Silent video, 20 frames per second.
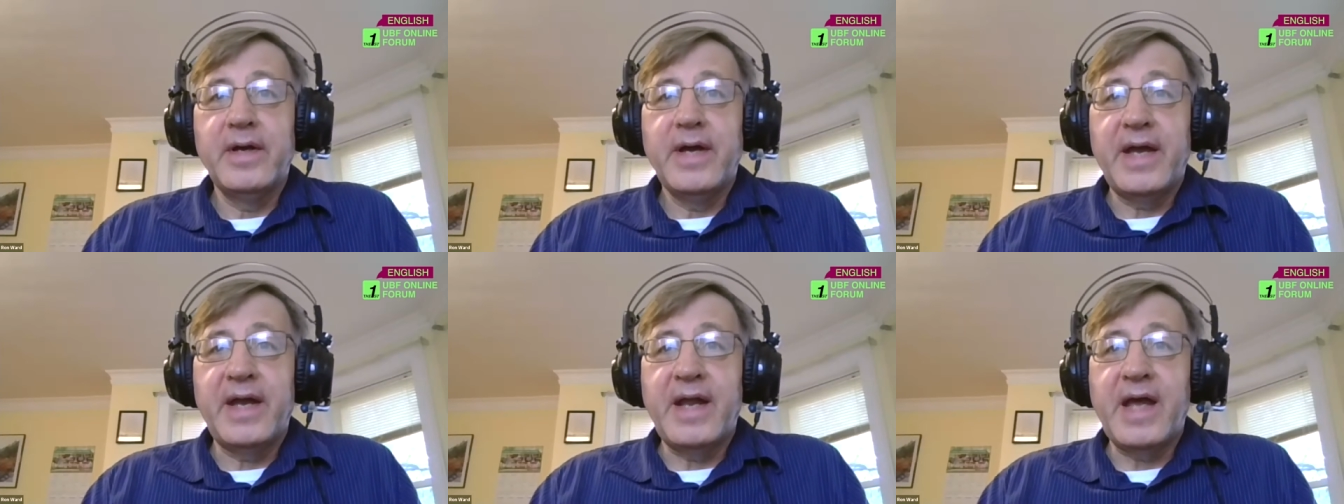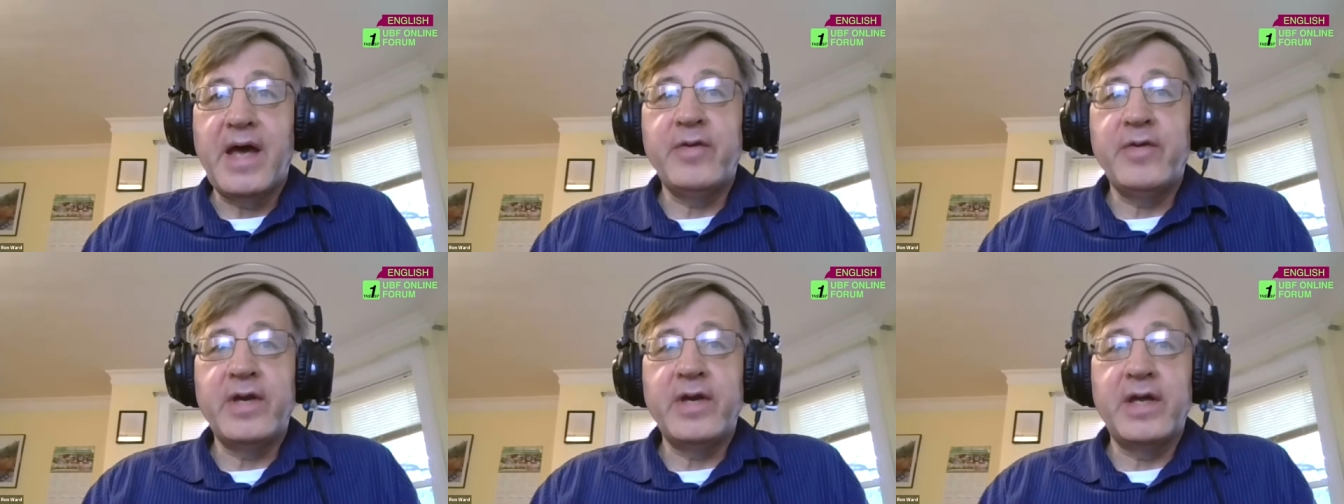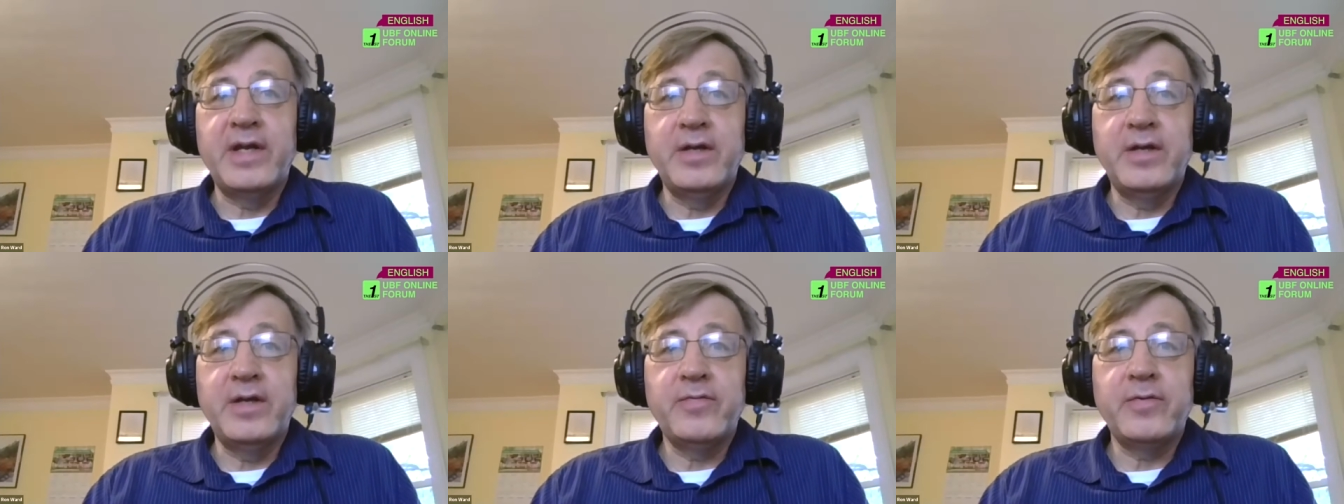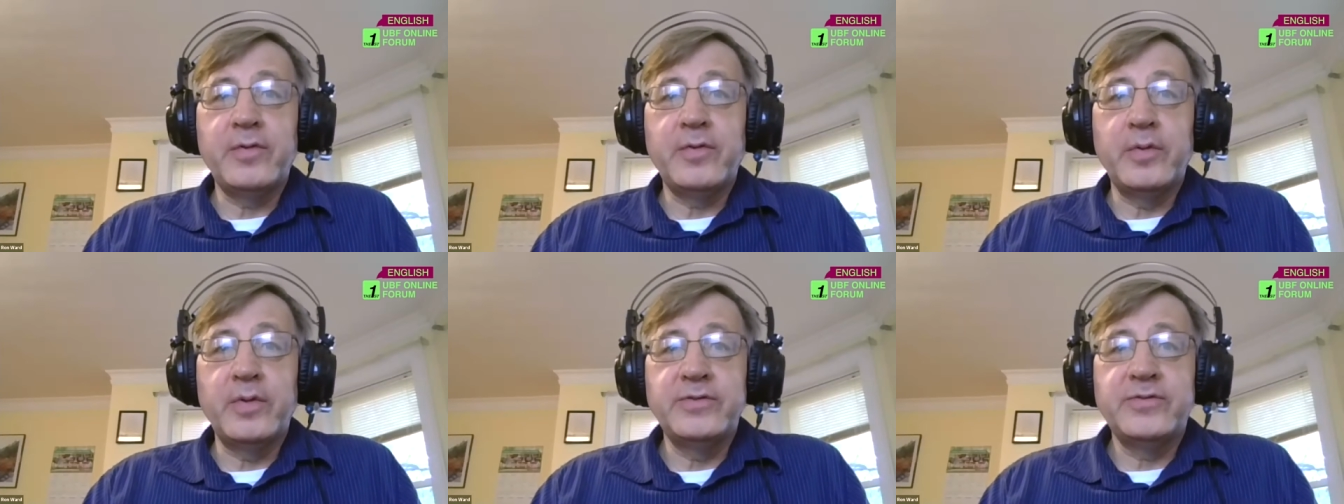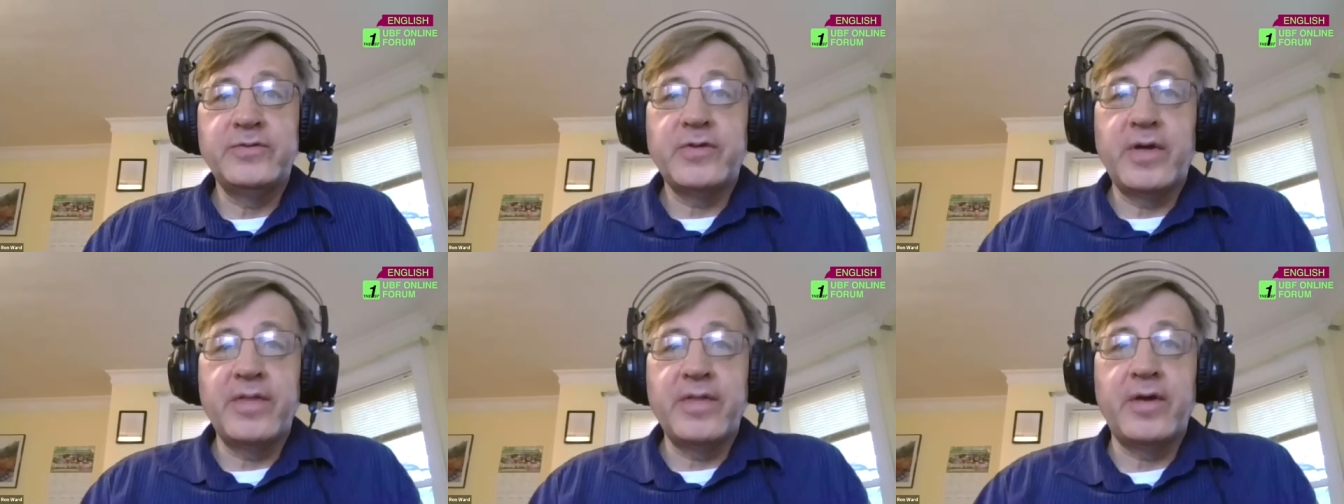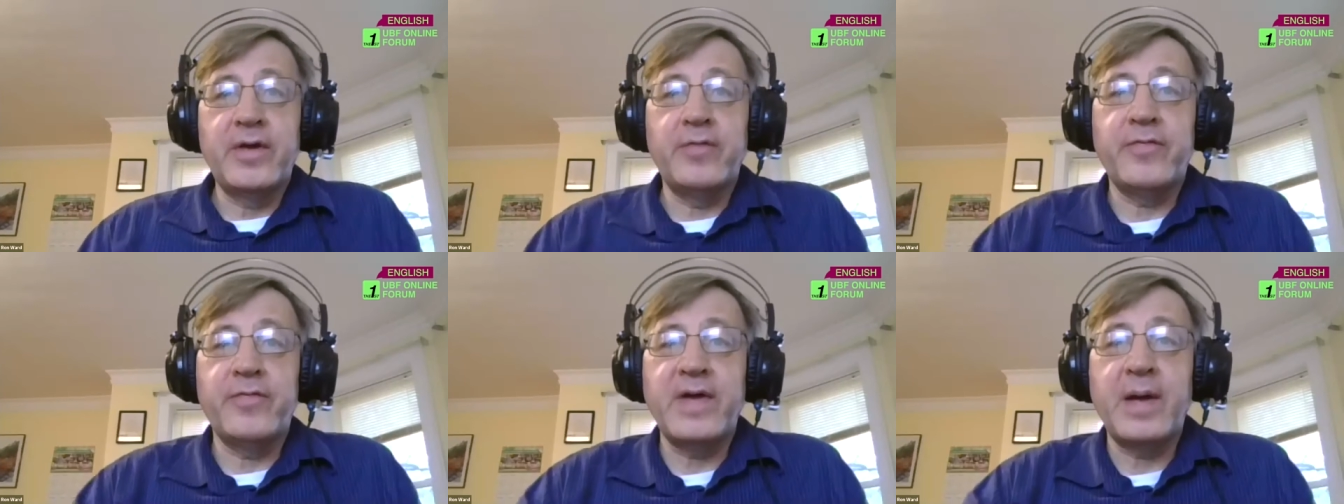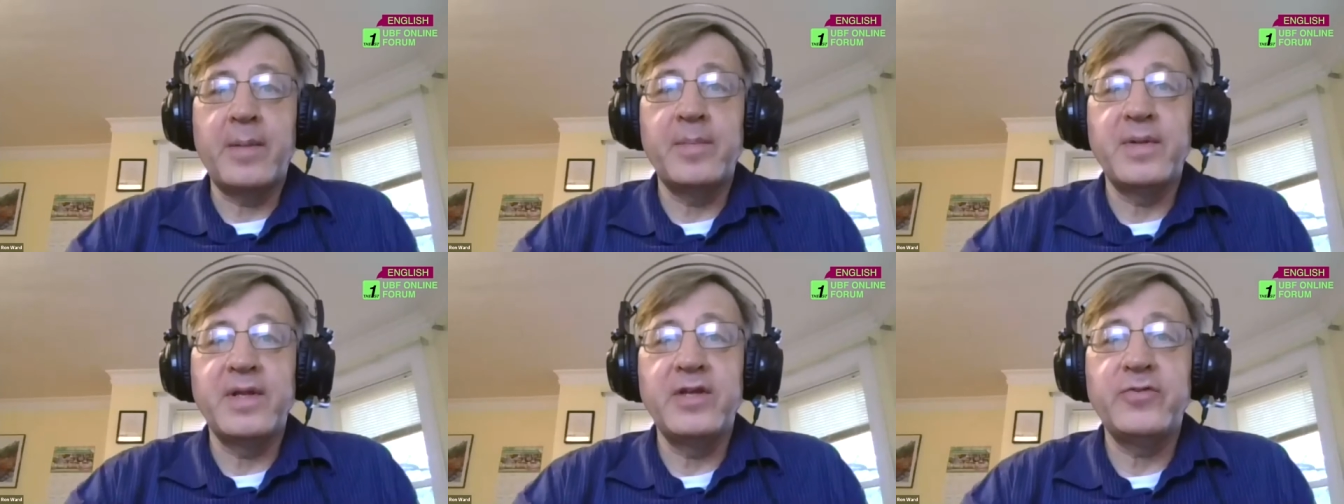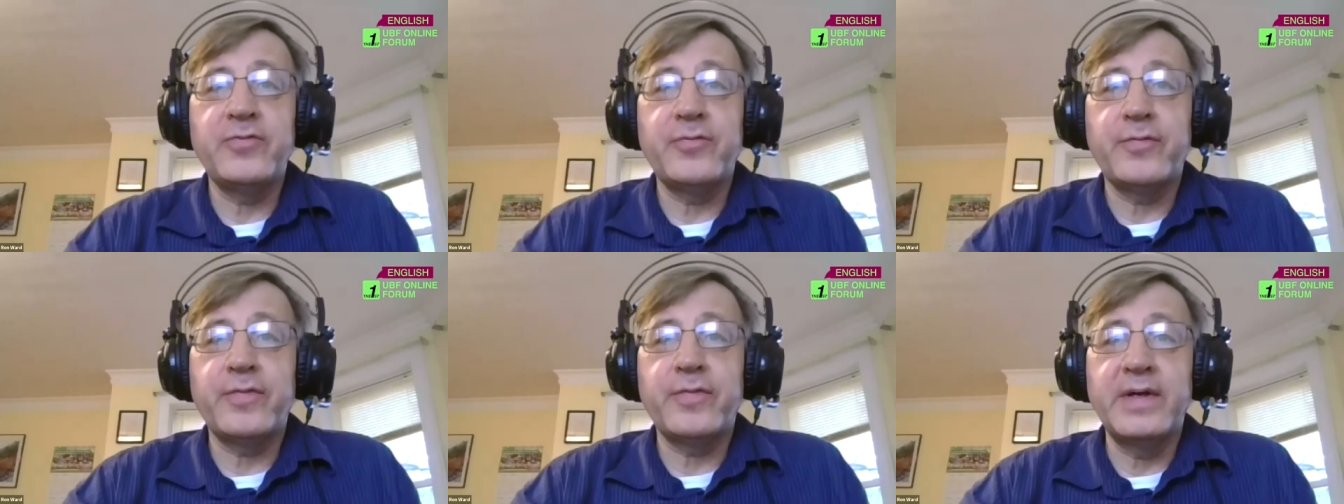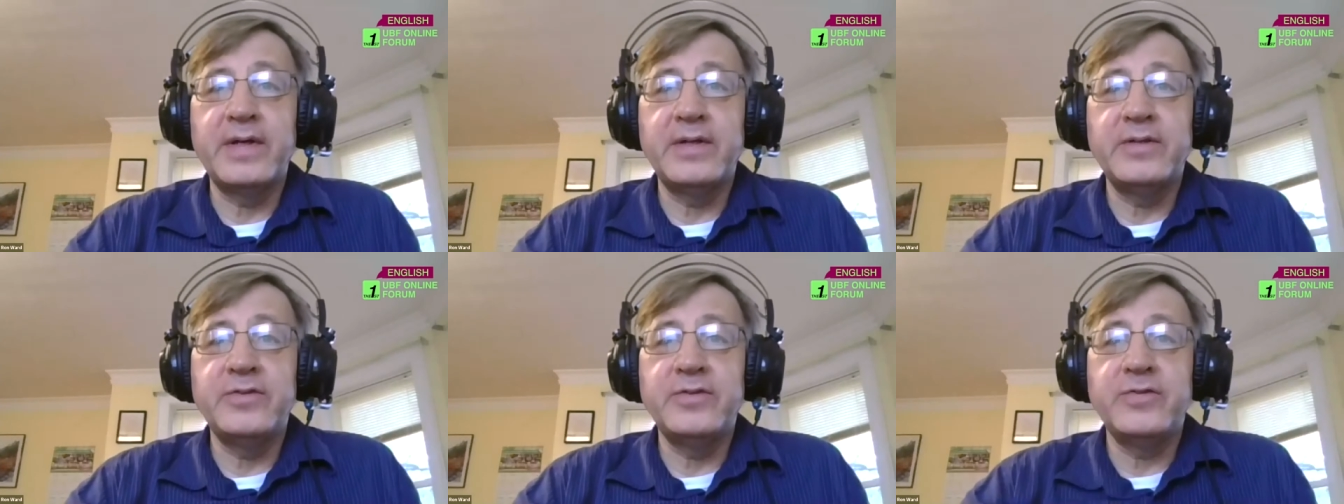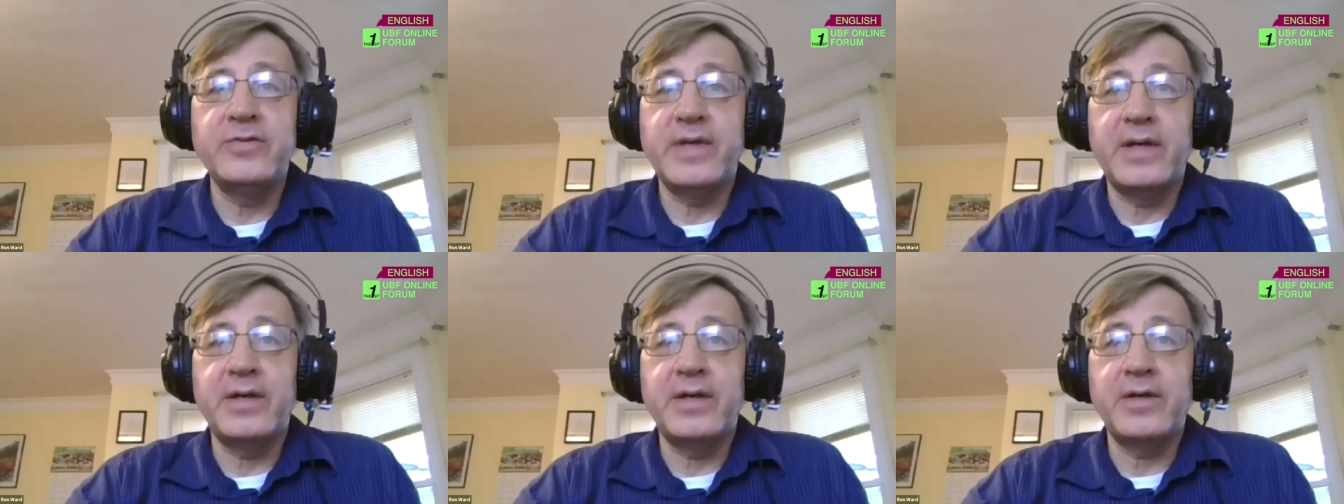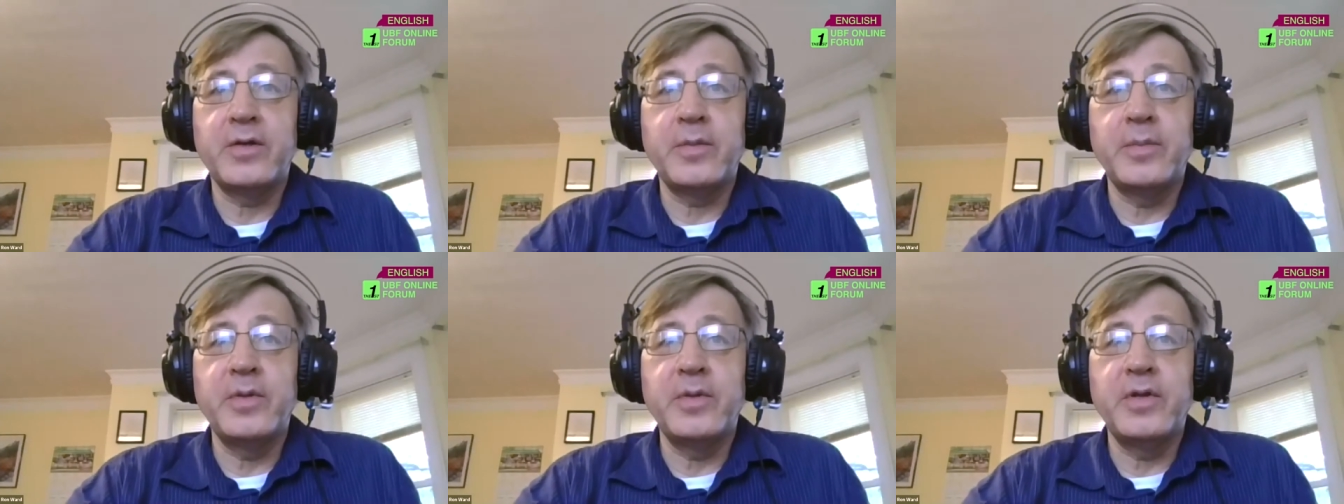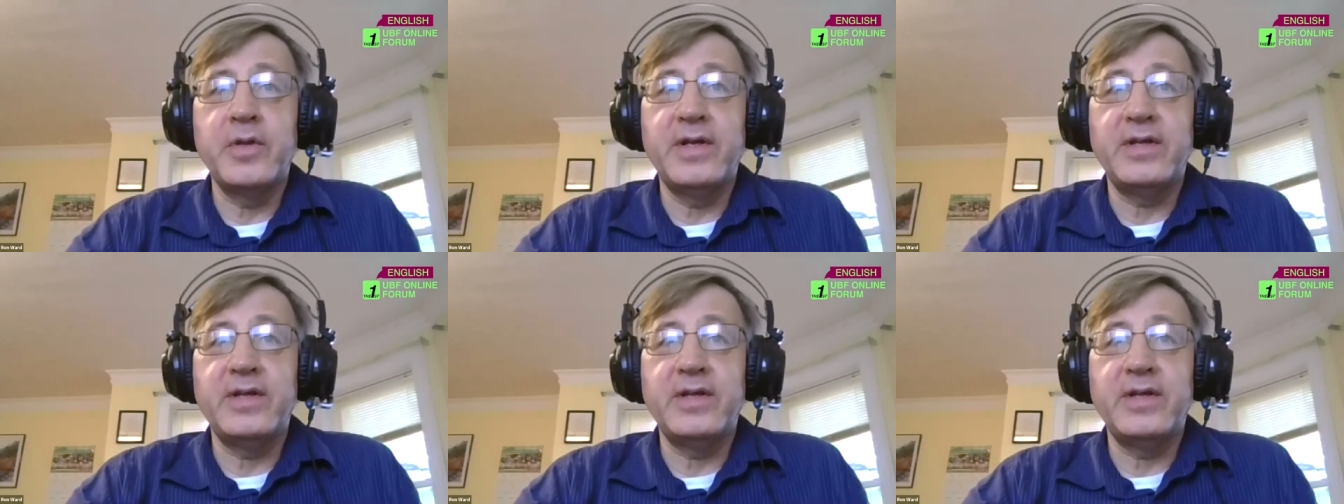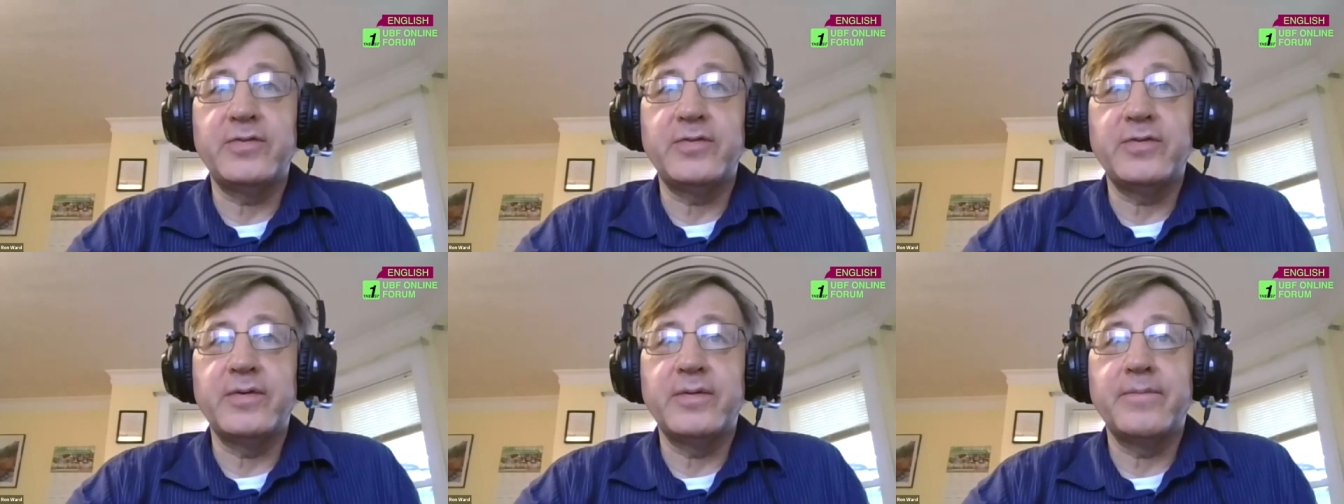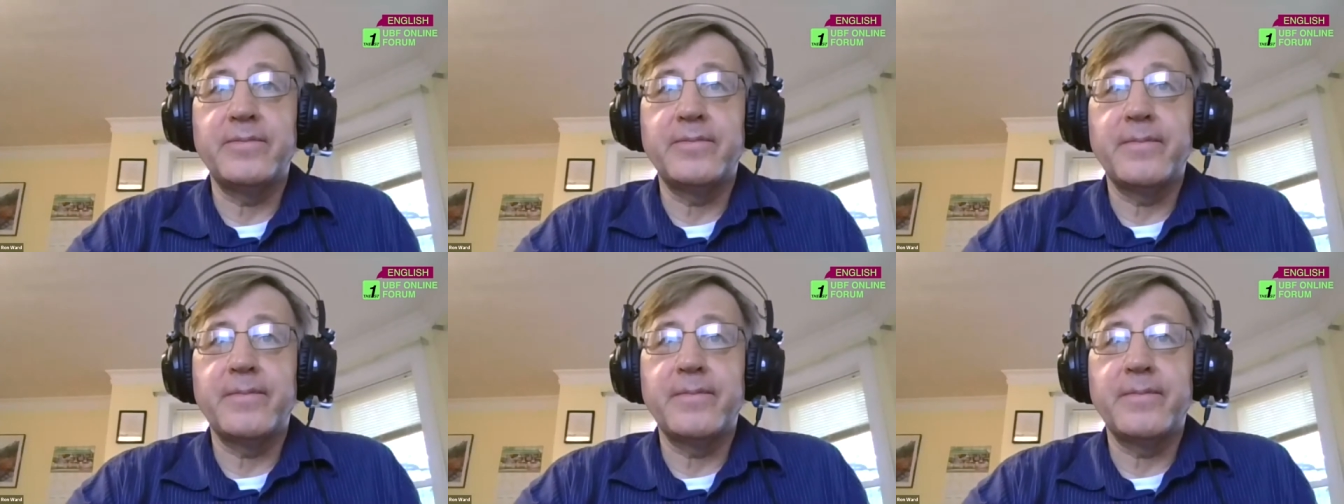and having an influence on their families, friends, and communities.